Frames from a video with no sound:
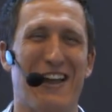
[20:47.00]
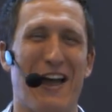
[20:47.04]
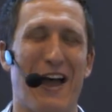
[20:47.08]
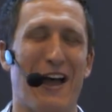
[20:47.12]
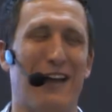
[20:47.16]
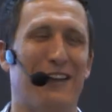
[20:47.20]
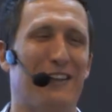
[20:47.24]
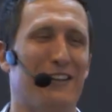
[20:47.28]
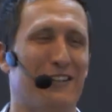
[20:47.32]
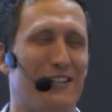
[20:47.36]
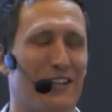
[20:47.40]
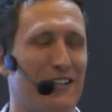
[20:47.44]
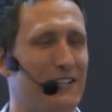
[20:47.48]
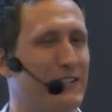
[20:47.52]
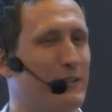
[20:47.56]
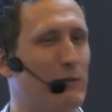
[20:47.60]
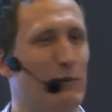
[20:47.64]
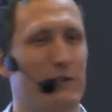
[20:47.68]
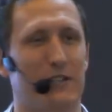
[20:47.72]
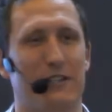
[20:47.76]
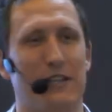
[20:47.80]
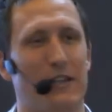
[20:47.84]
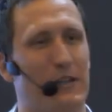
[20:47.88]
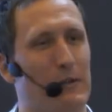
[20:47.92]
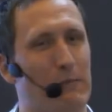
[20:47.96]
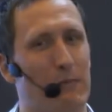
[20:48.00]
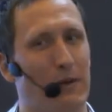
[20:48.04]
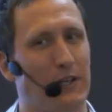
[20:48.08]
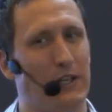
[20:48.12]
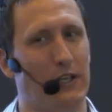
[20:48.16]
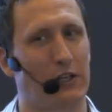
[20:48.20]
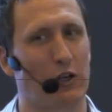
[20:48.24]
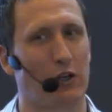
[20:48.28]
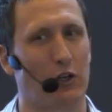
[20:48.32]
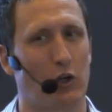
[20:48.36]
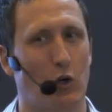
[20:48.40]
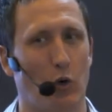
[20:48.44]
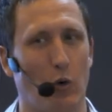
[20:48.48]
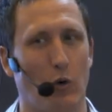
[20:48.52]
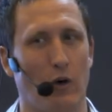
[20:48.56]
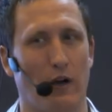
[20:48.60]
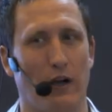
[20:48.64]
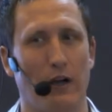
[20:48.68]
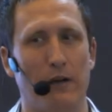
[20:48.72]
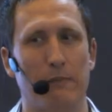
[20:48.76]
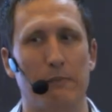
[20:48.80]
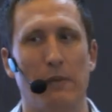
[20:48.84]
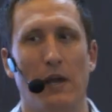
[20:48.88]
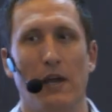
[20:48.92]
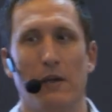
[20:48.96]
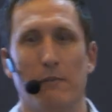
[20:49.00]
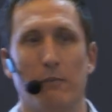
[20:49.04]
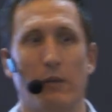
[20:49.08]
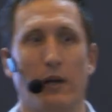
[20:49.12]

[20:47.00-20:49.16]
And it just was that the money got caught up,